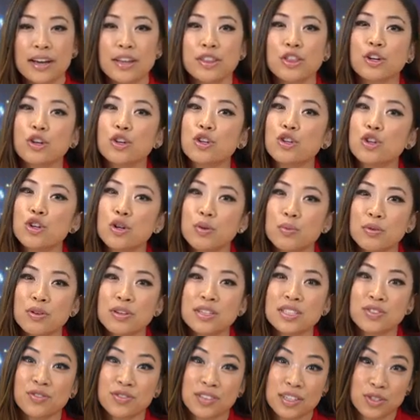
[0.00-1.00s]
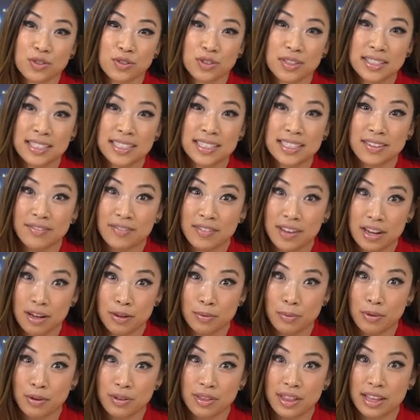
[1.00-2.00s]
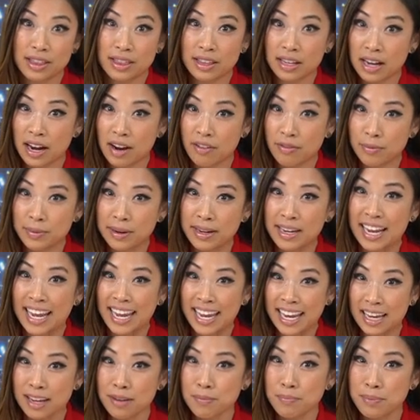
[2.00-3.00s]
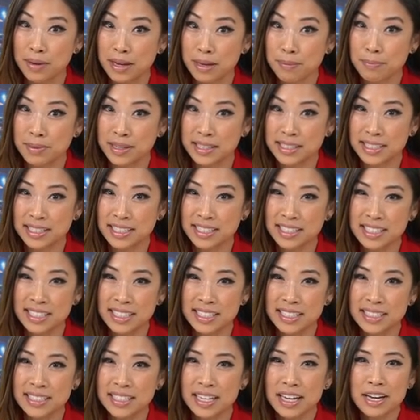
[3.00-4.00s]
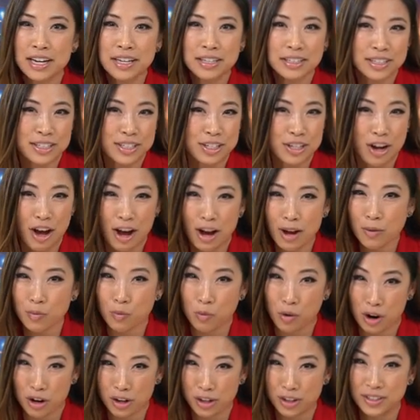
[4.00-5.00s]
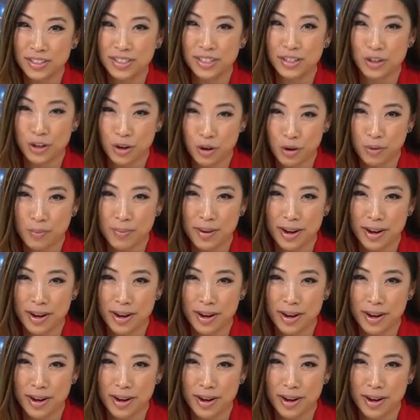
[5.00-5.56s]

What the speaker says: there are numerous resources available that the government and big businesses does not want you to know